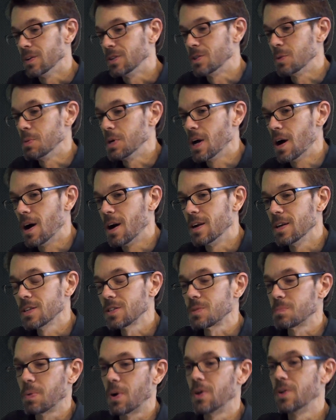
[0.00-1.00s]
to be
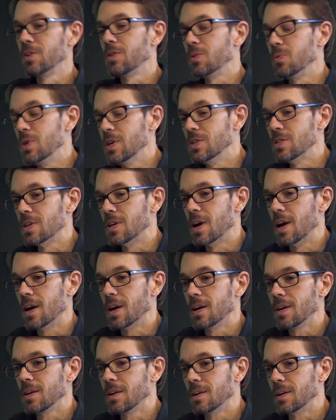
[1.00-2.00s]
honest, part of the reason
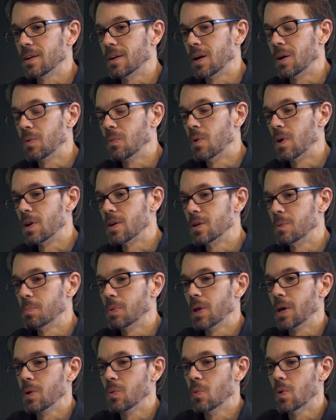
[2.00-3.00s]
I, I wanted to
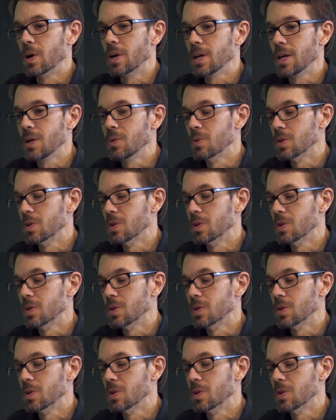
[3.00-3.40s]
play 1E